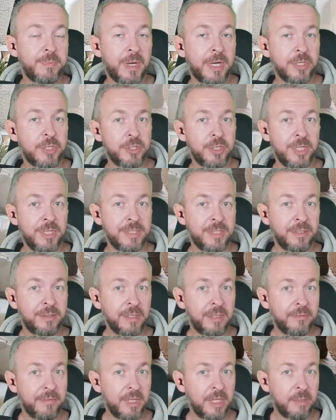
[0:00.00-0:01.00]
smart shades that
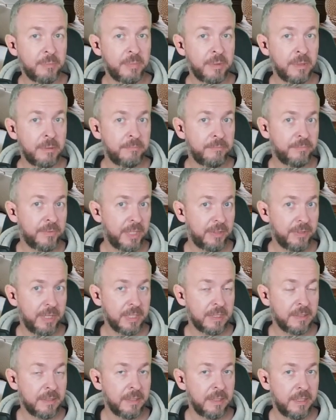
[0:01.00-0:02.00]
are available
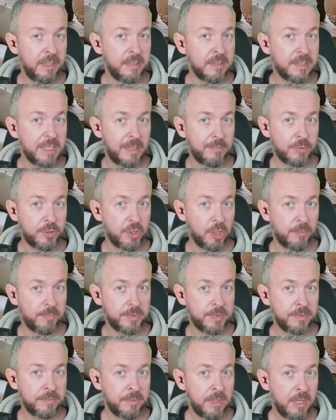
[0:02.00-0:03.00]
directly in some
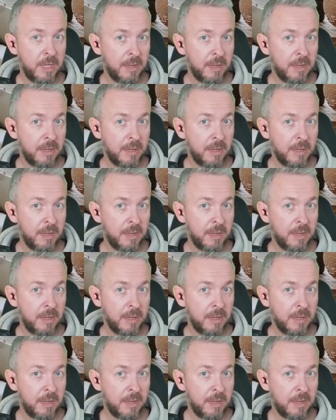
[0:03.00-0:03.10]
shops.